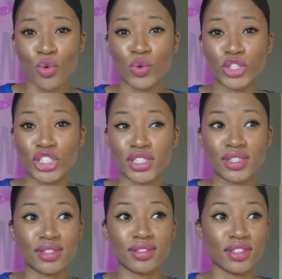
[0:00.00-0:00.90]
which
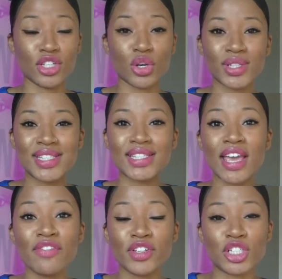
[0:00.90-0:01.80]
is, it's
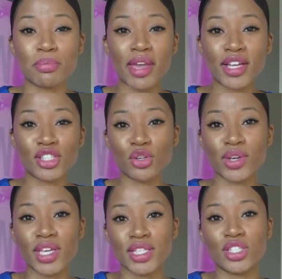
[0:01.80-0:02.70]
safe in Japan. So
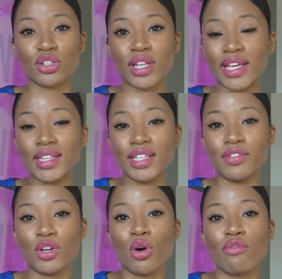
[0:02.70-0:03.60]
kids are like
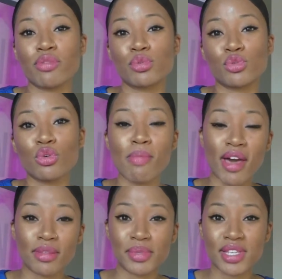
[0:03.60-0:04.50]
leaving home from school
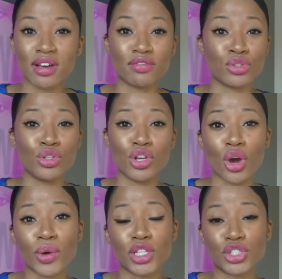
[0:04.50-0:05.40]
by themselves,
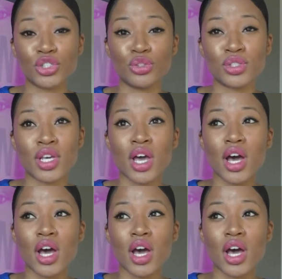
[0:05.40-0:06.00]
no issues.